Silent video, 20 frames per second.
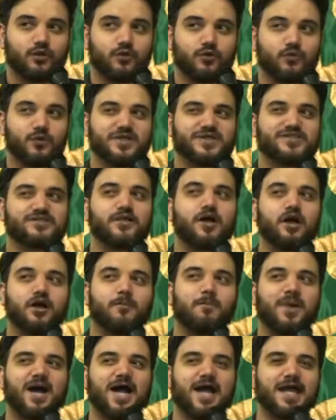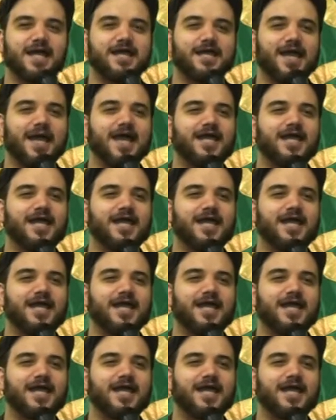we start by